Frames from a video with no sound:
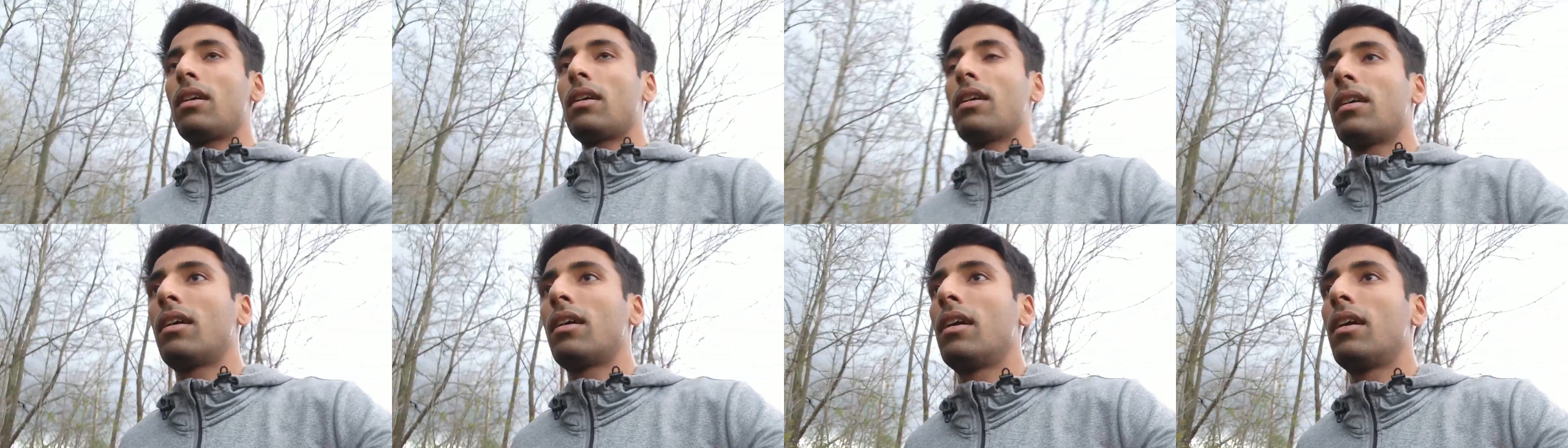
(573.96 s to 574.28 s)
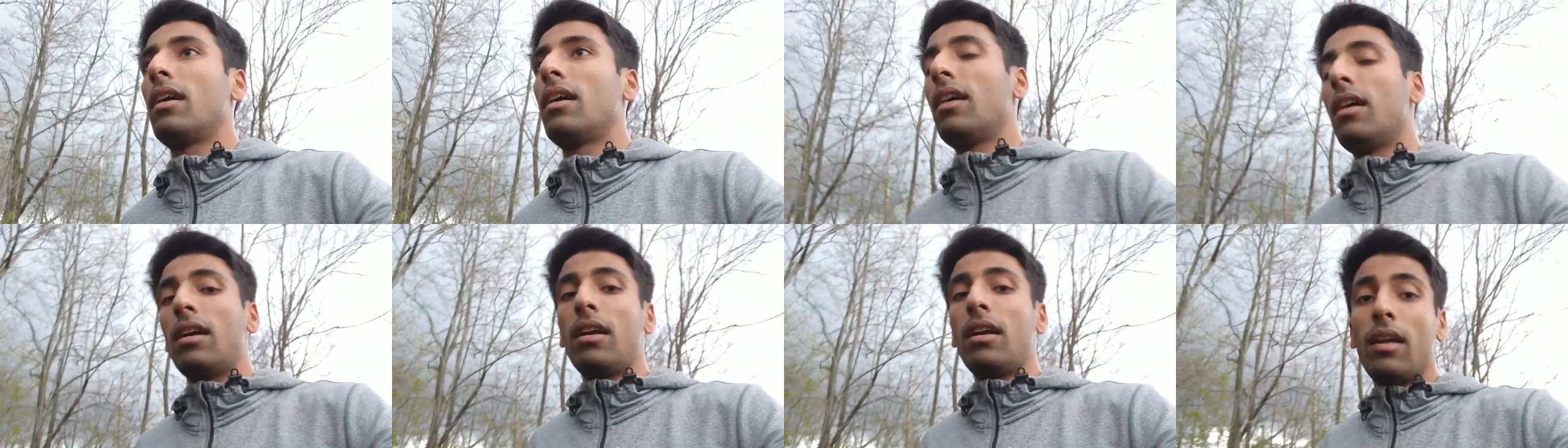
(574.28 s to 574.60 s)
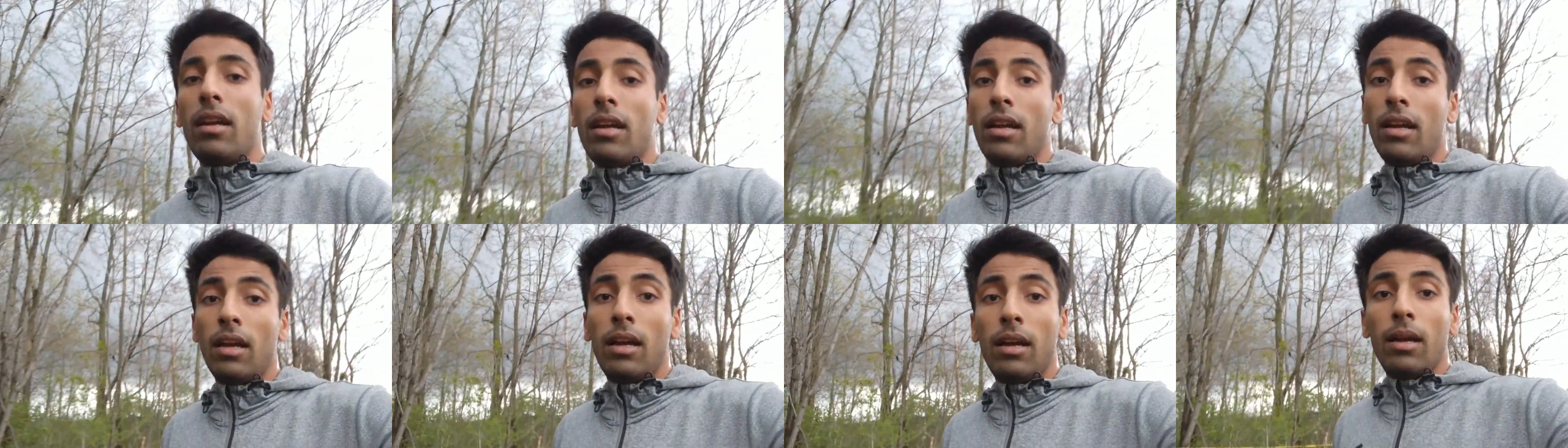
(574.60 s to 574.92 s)

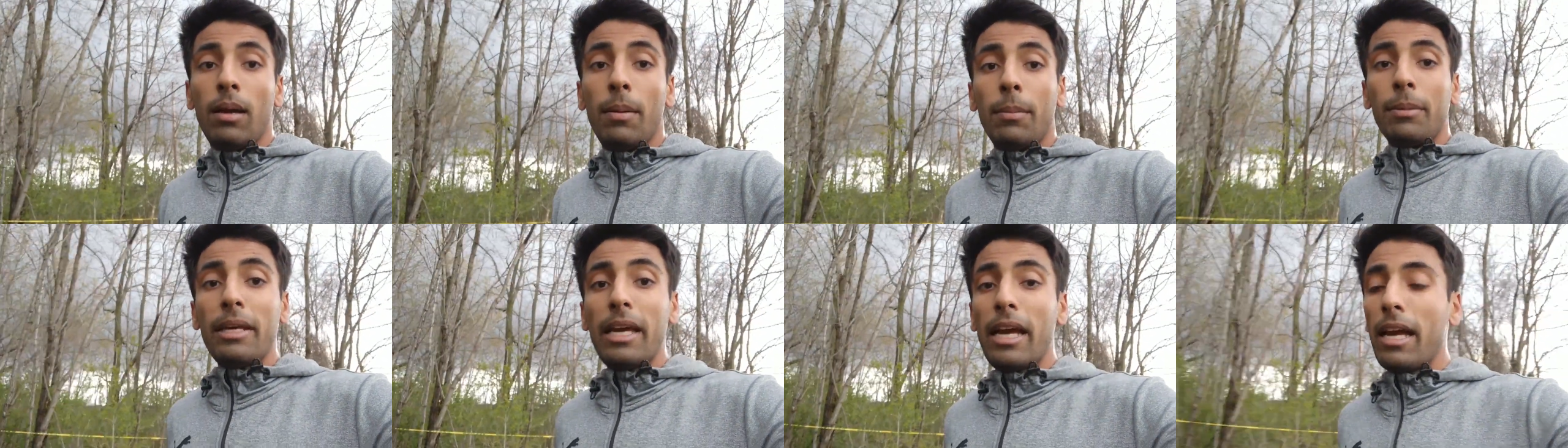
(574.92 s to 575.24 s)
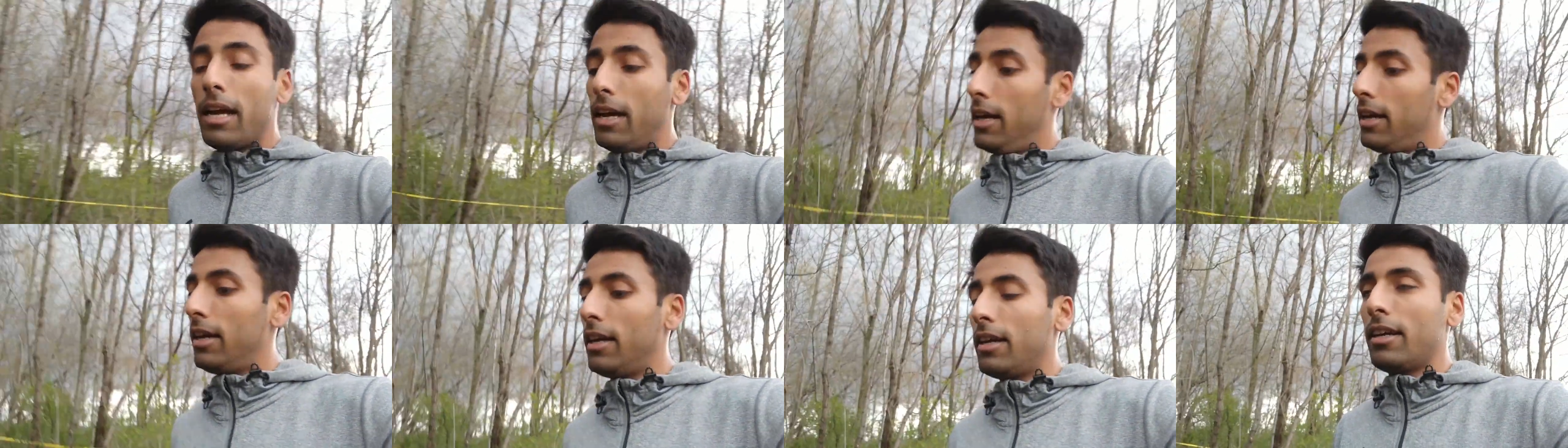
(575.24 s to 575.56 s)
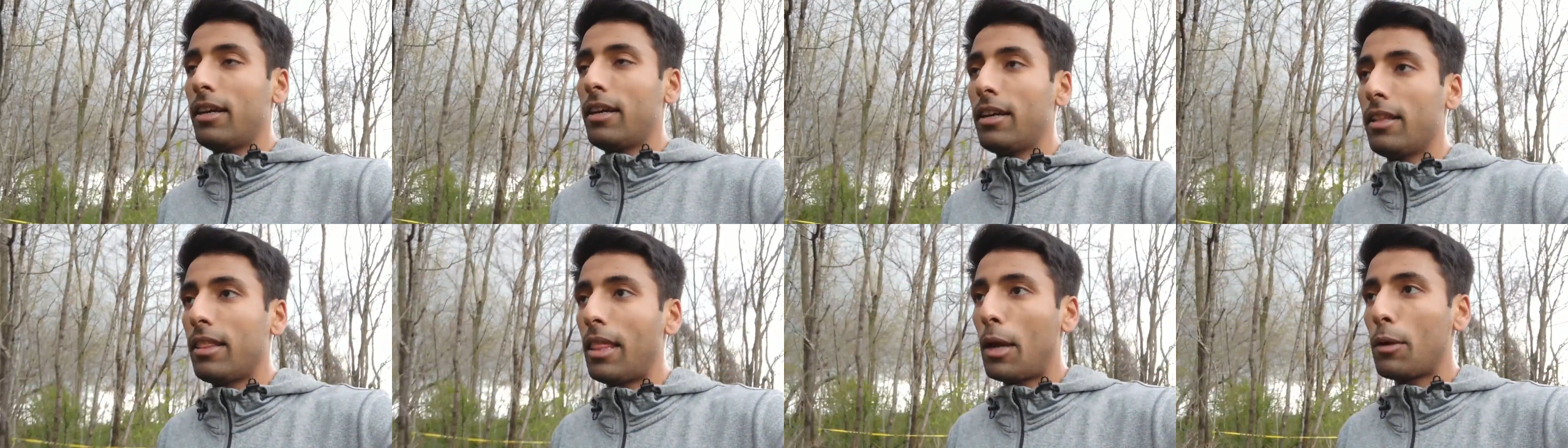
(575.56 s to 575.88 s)
But yeah,
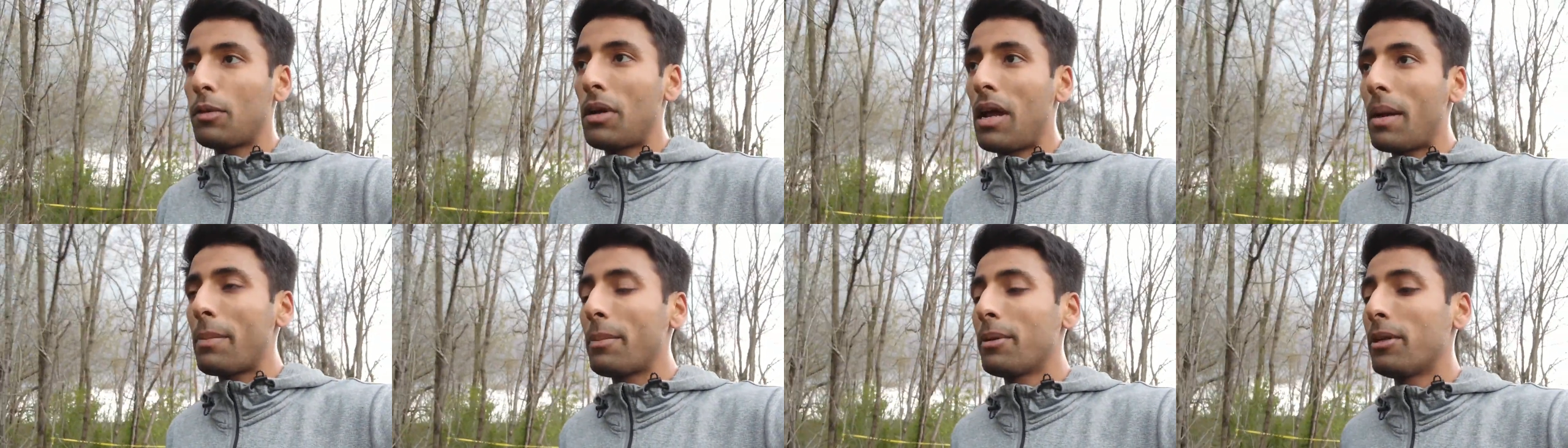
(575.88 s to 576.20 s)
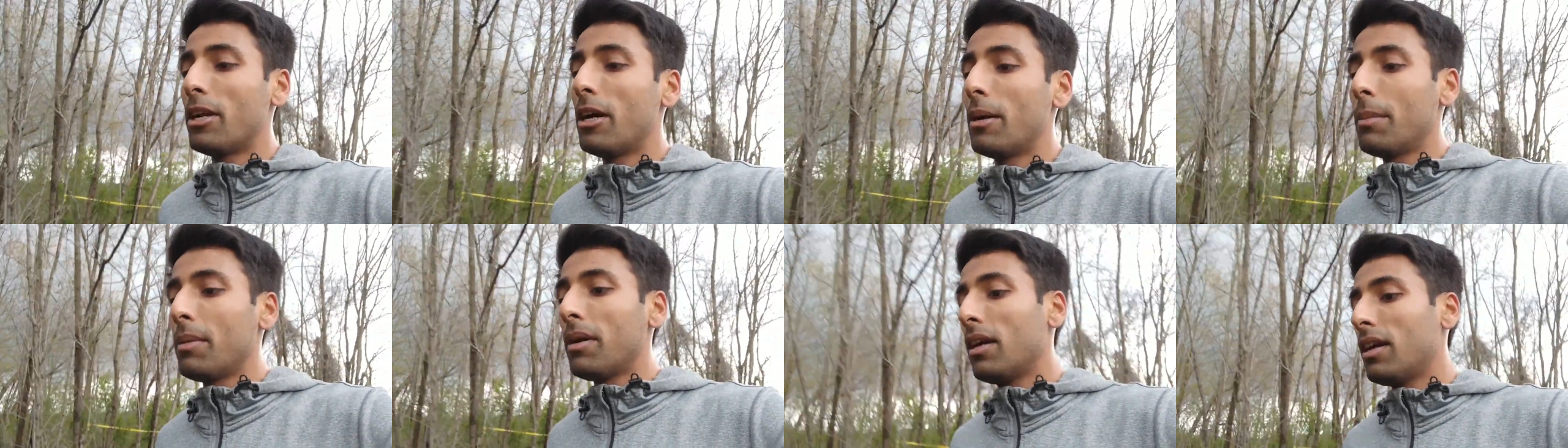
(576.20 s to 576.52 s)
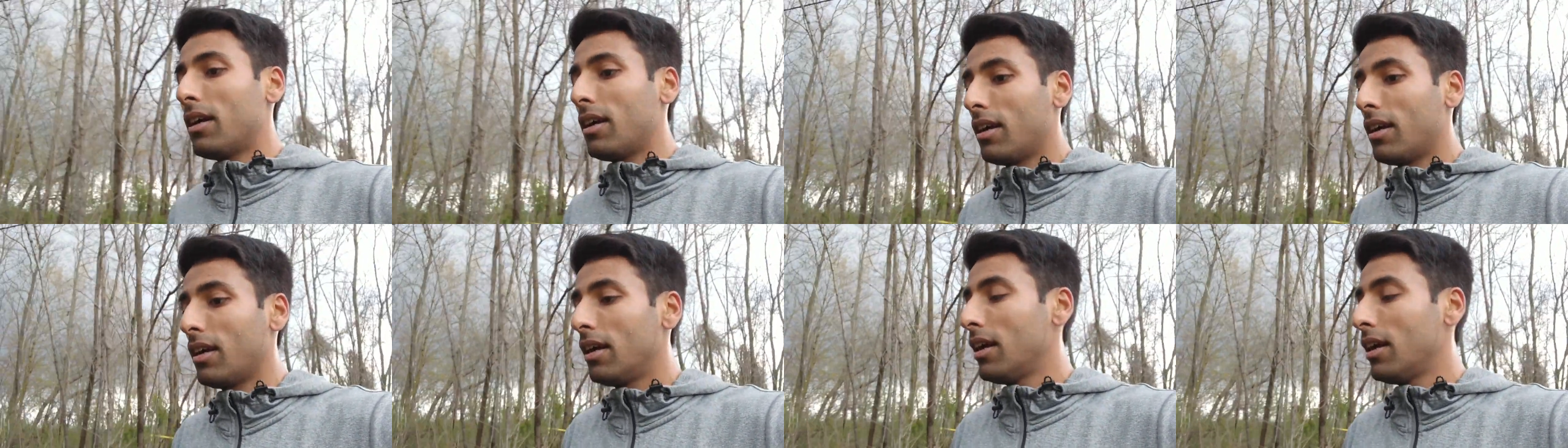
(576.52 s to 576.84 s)
that'll wrap it up.
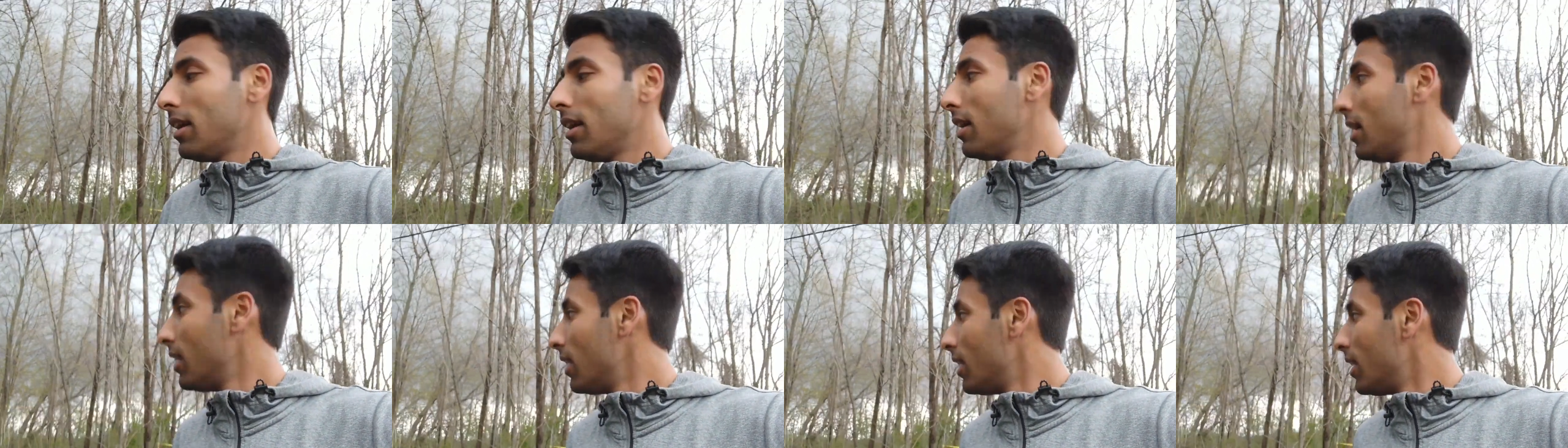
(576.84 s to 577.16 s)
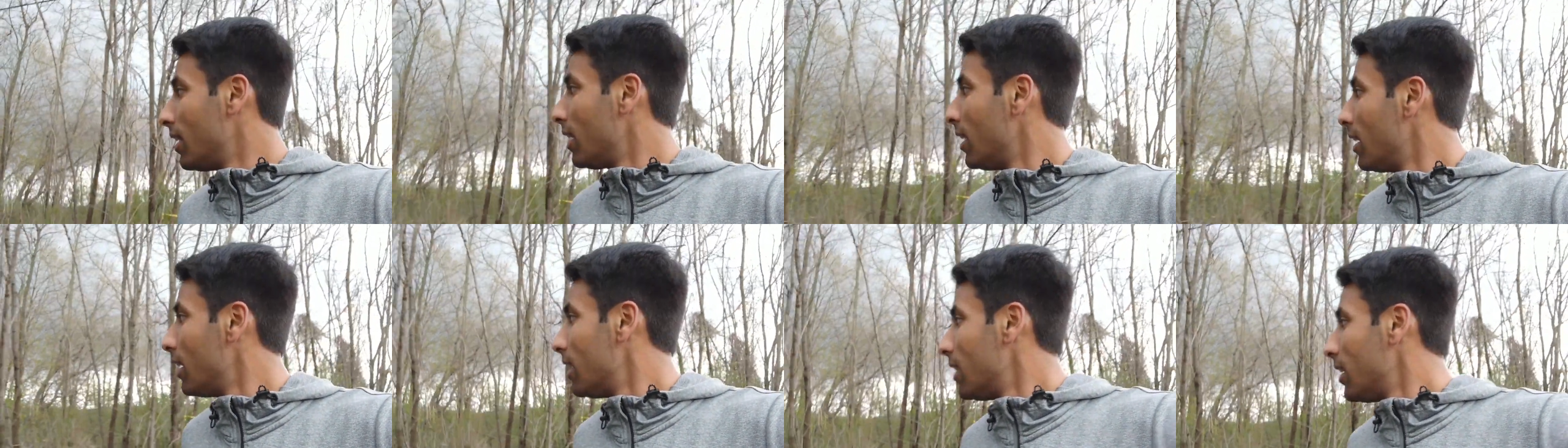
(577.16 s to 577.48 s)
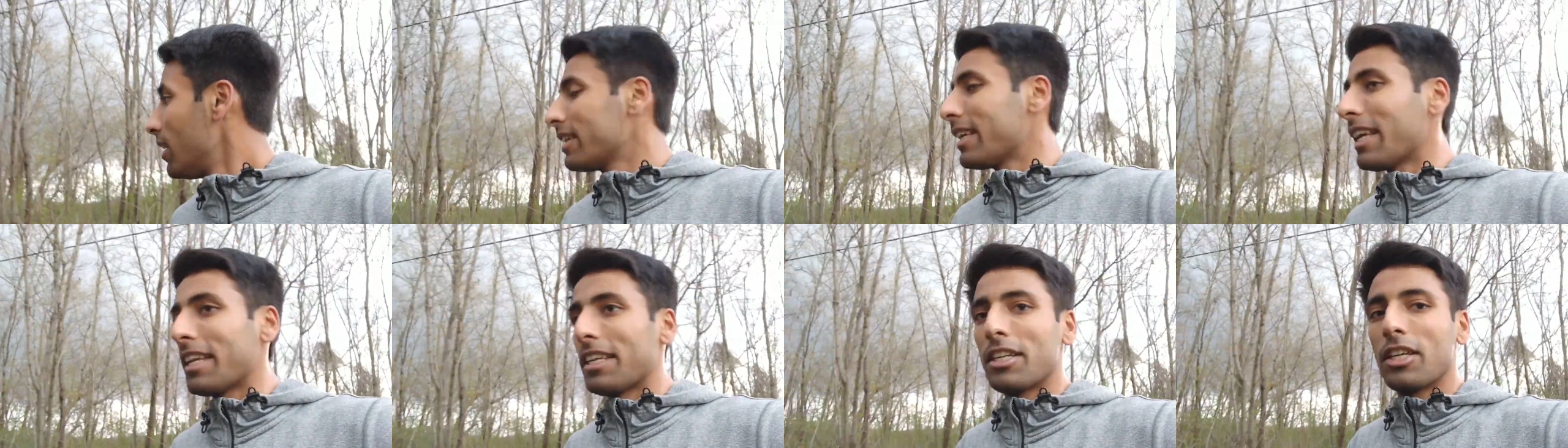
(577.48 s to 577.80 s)

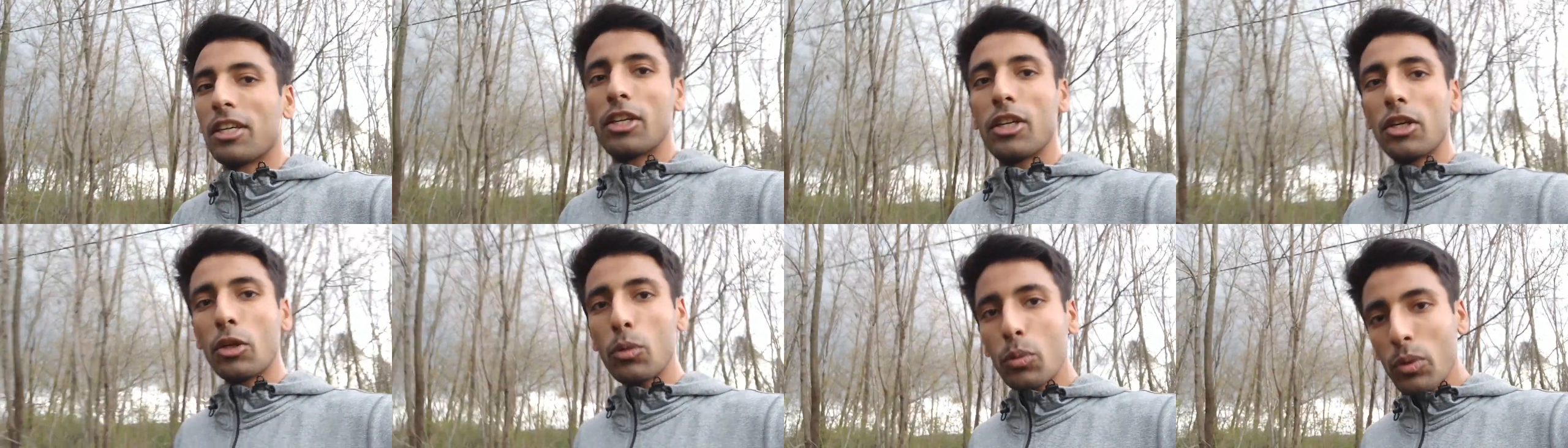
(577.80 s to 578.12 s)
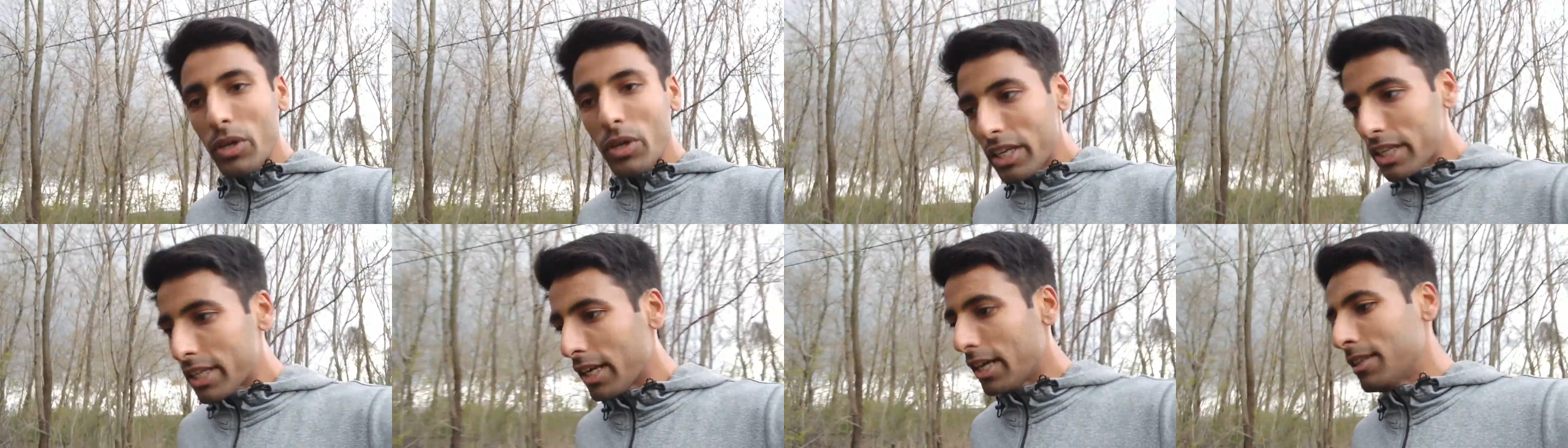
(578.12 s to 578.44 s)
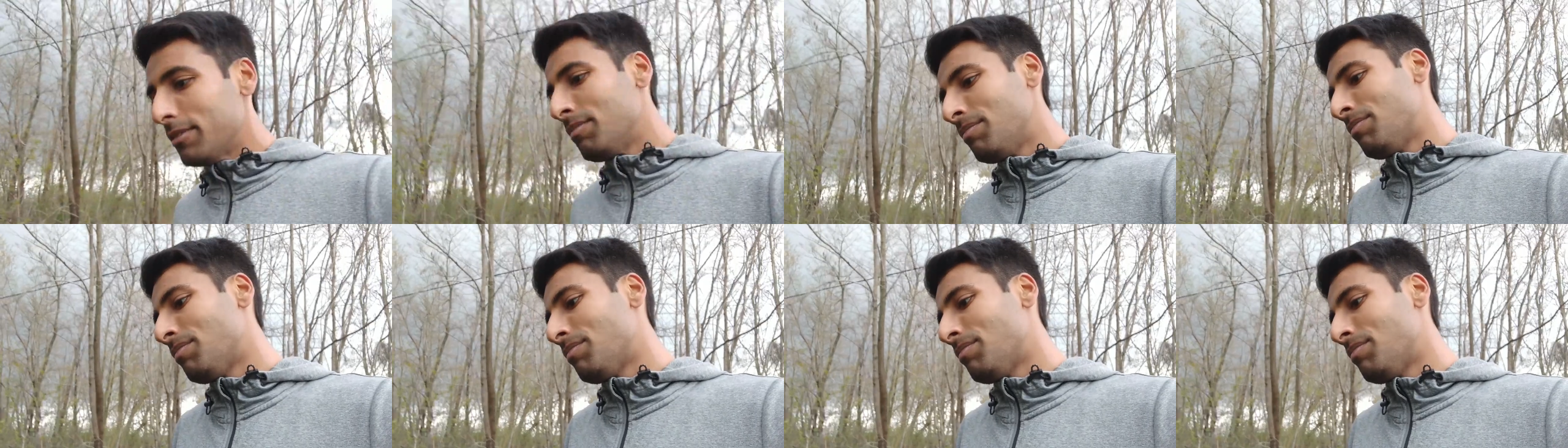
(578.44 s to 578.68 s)
Yeah, good weekend.